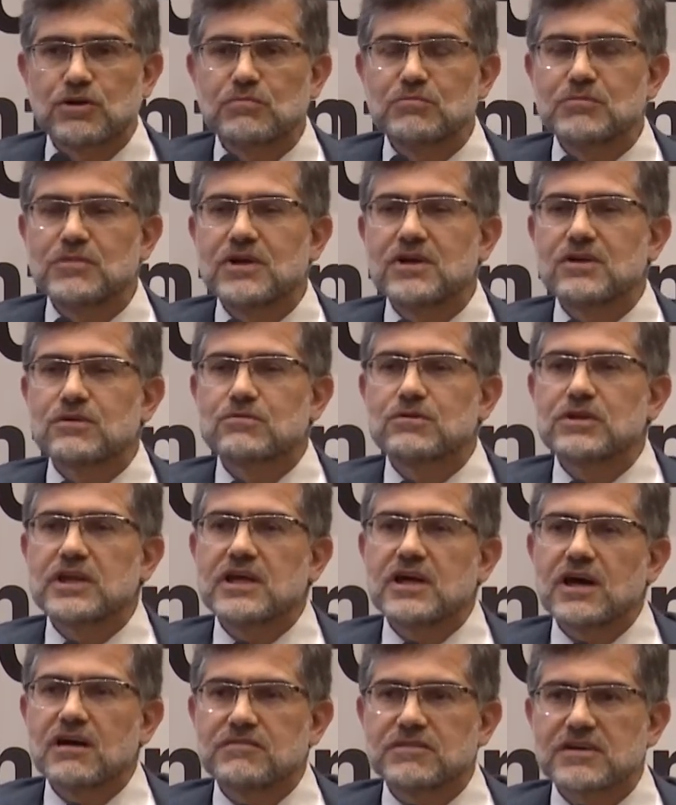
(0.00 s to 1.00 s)
We spoke
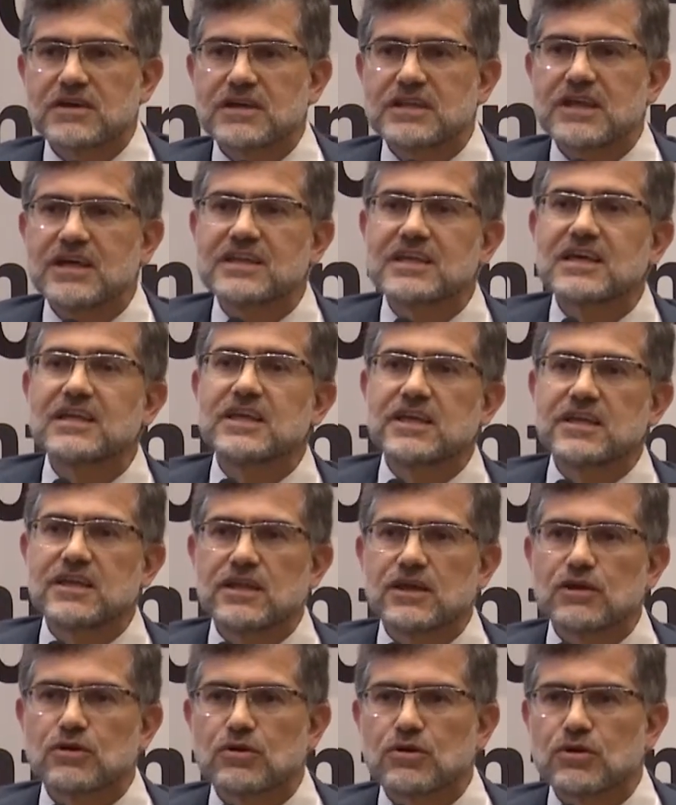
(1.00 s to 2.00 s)
in the
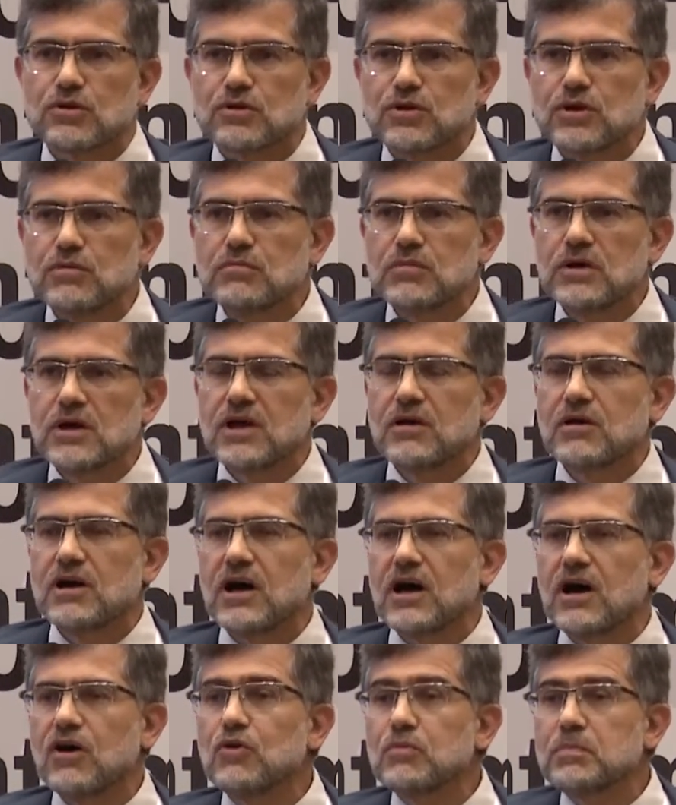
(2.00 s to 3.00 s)
morning, and that
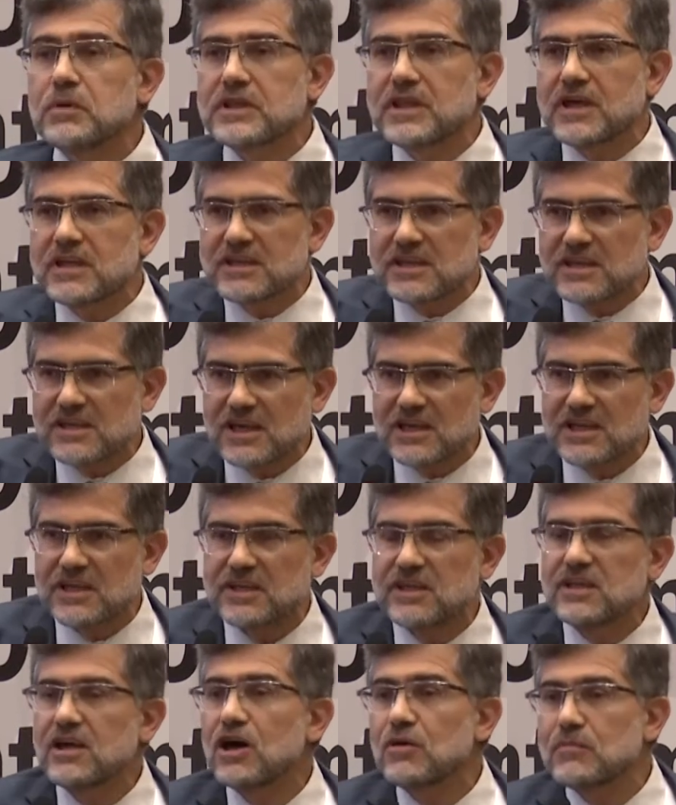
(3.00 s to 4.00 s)
there are a lot of people
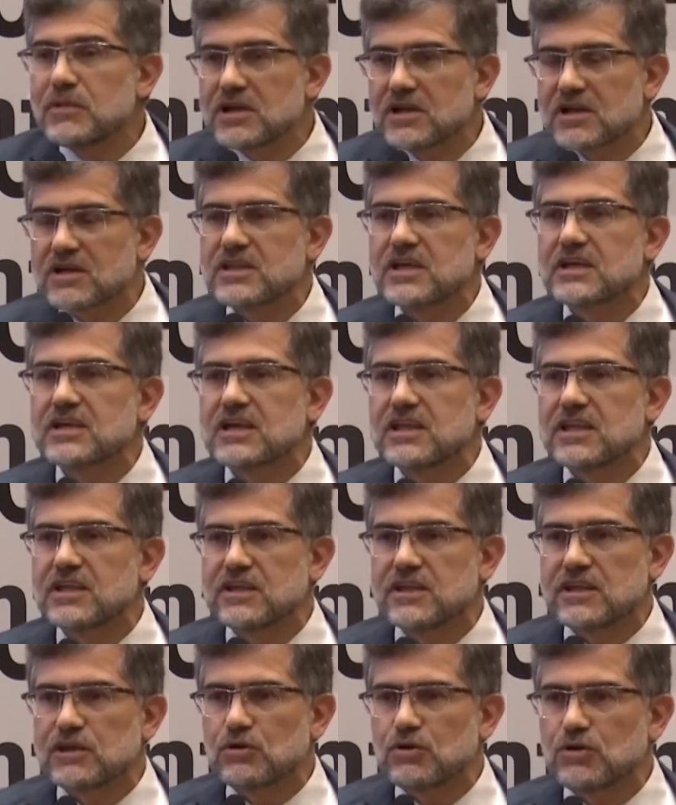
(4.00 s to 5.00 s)
who went there
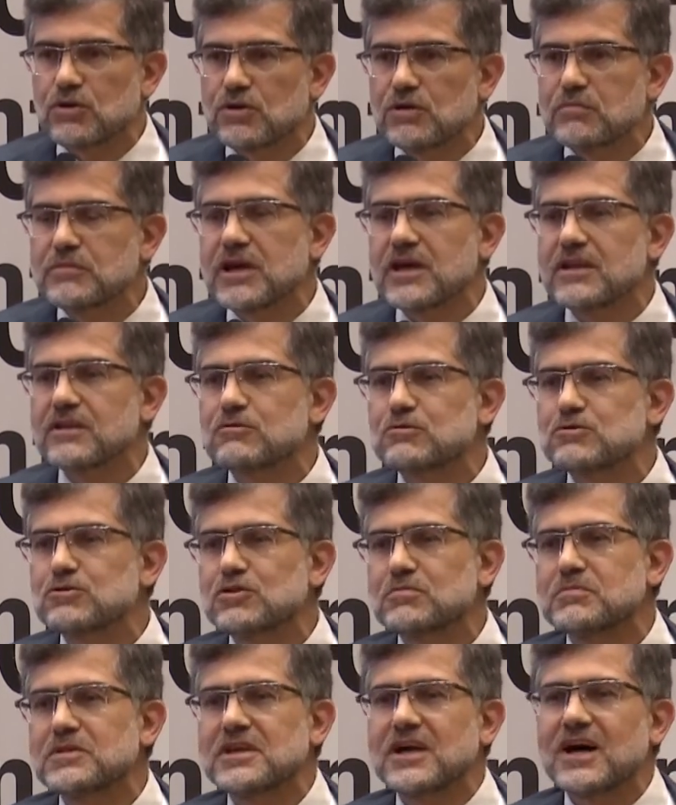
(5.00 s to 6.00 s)
on that
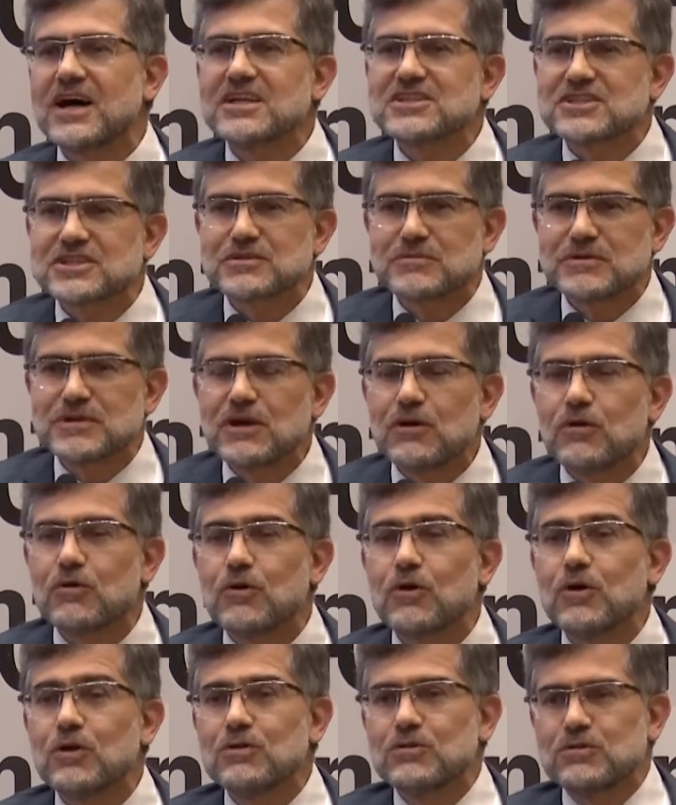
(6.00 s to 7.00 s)
ship from
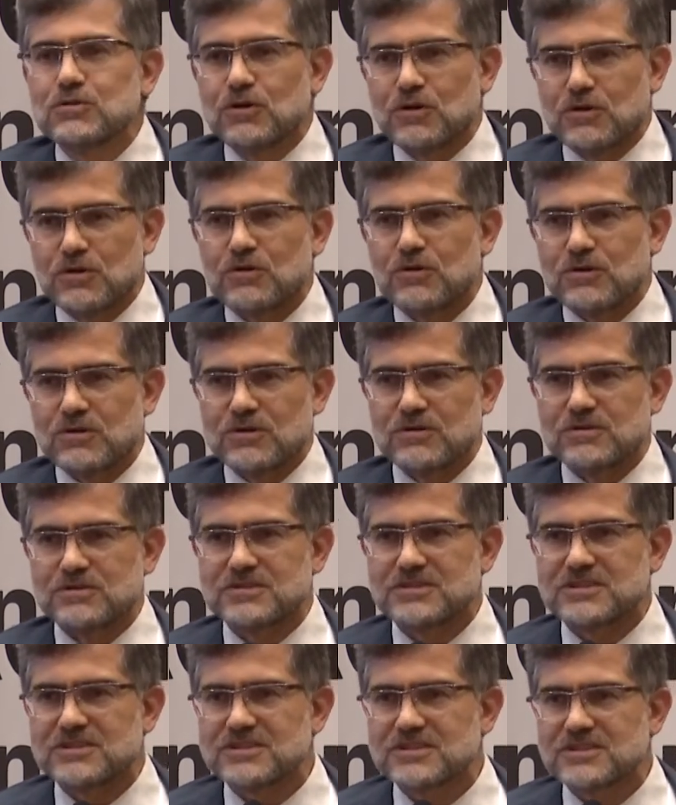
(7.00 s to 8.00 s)
Crimea, from South
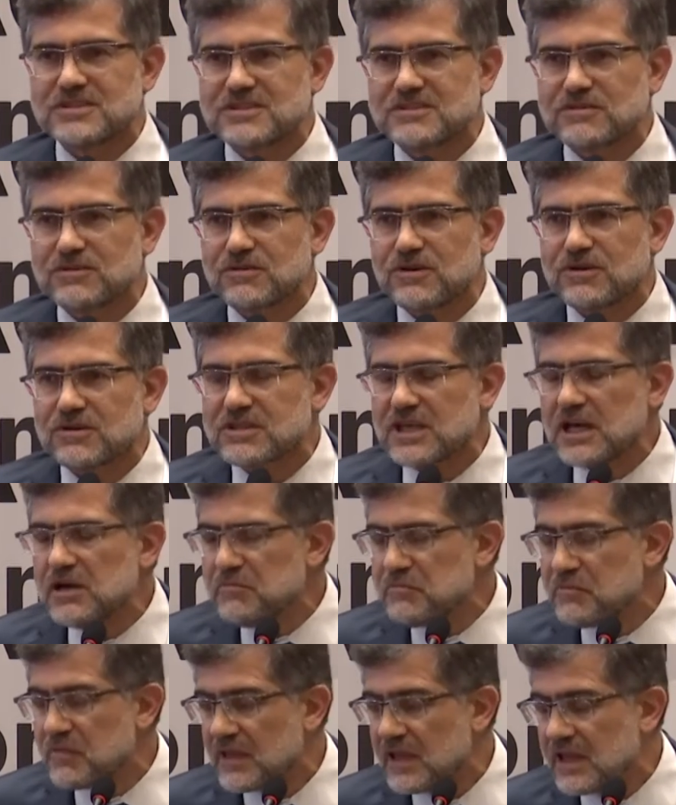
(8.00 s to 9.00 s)
Africa, from different
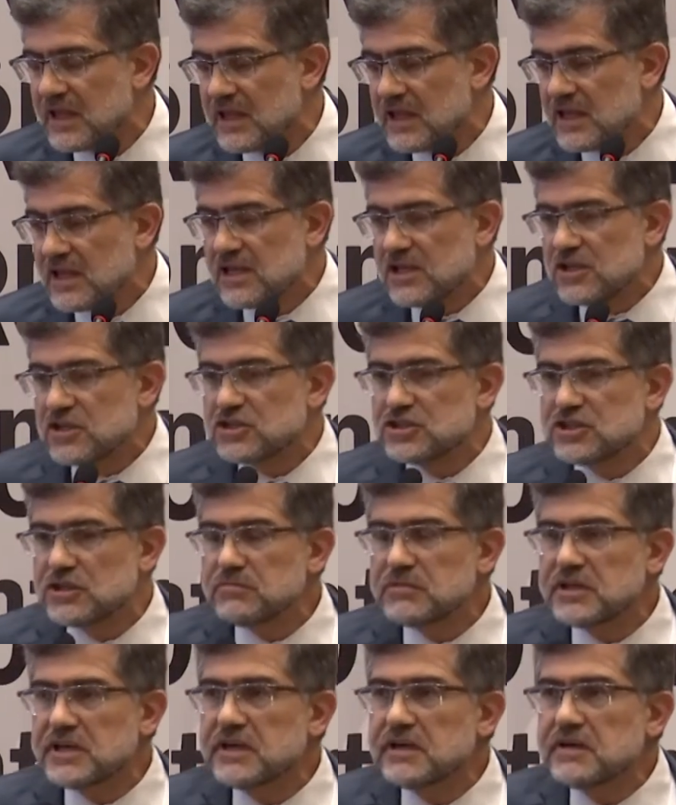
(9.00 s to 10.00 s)
parts of the world.
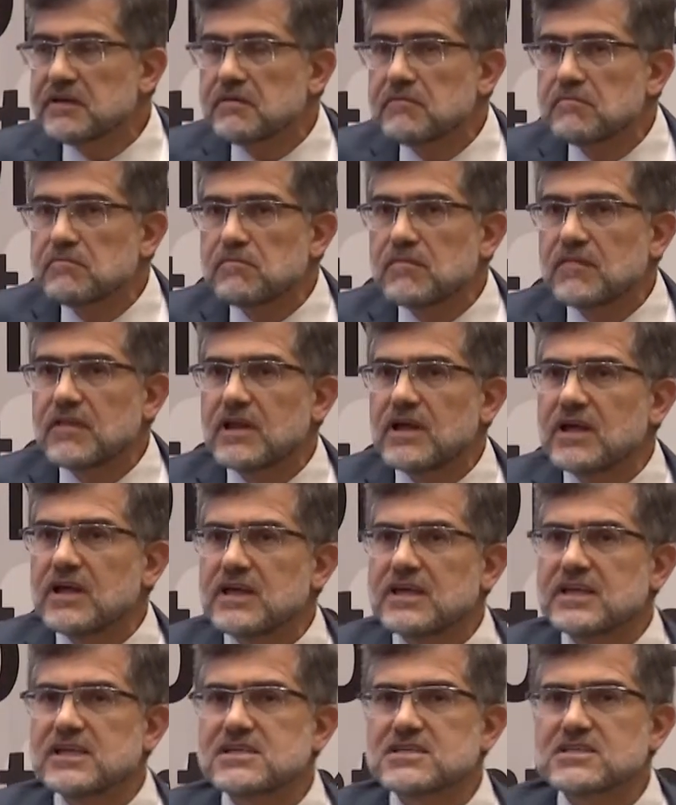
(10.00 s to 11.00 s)
So it became
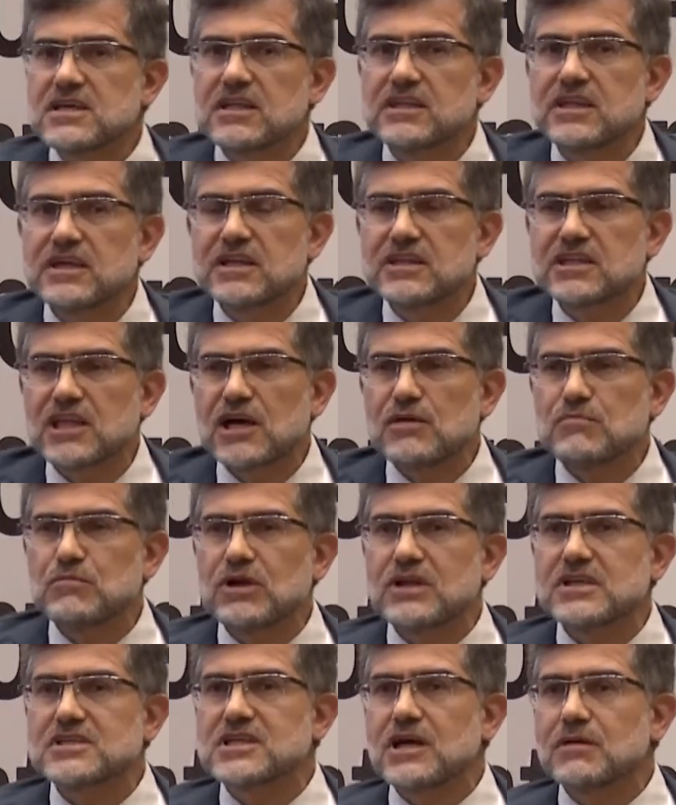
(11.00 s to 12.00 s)
a similar,
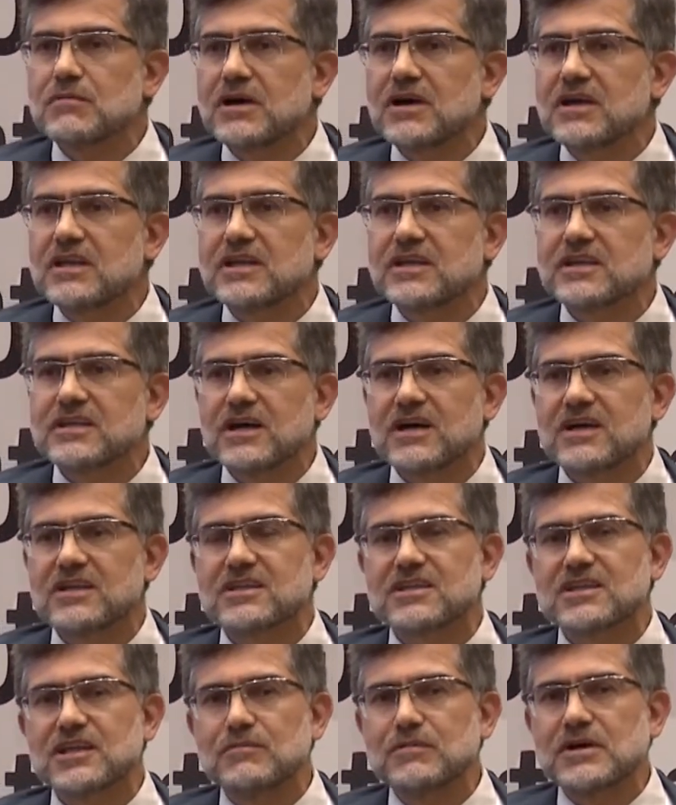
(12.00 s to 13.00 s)
it's like
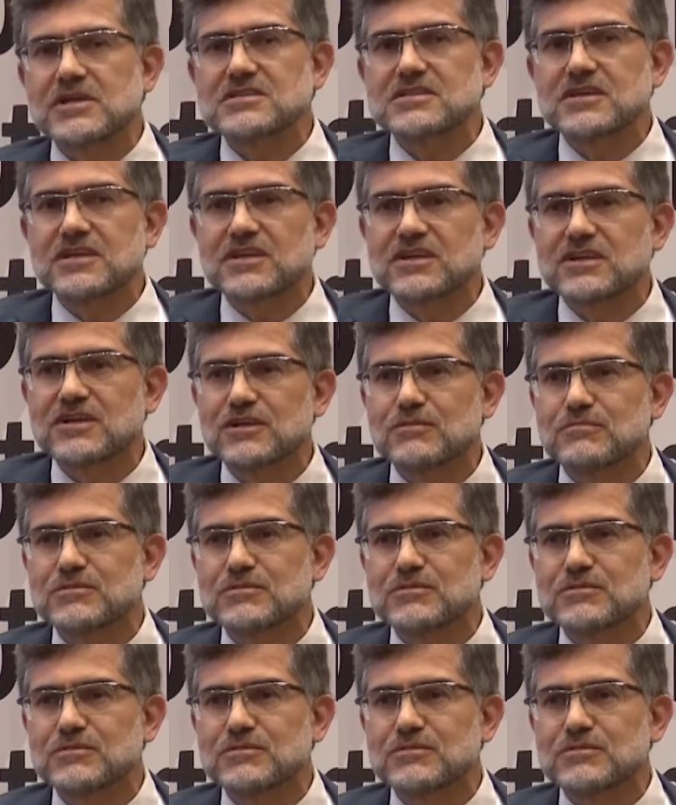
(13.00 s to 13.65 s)
a